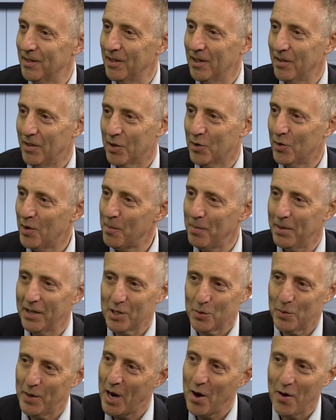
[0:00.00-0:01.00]
The trouble is
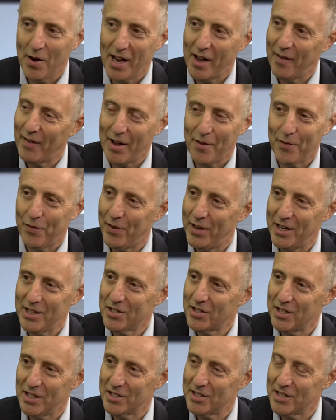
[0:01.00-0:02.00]
we only ever have feast
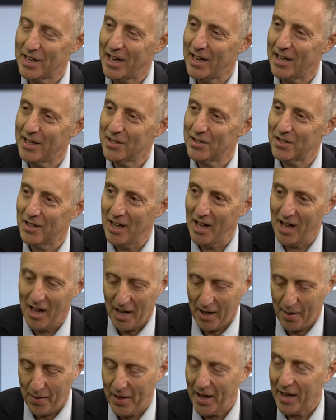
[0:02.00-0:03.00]
these days.
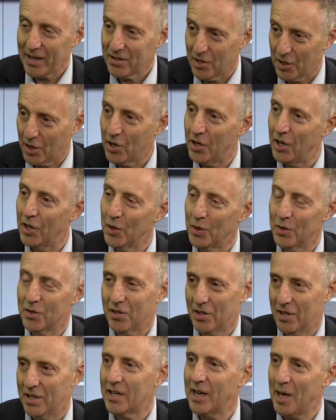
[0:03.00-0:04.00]
And that's the clue to
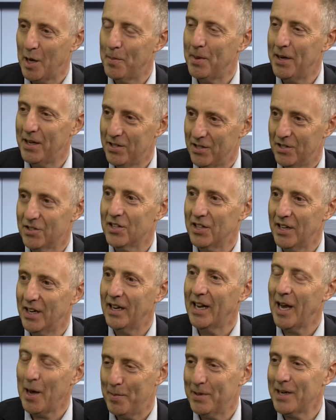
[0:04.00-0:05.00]
the diabetes
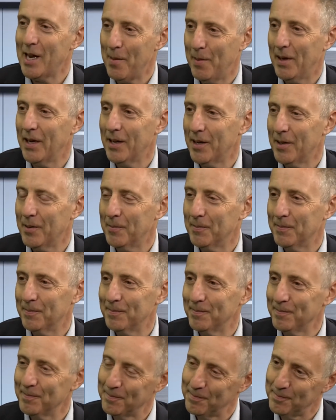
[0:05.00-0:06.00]
epidemic.
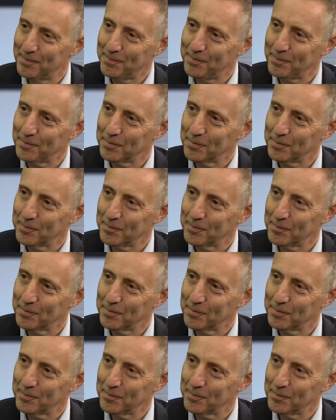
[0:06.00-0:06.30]
Okay.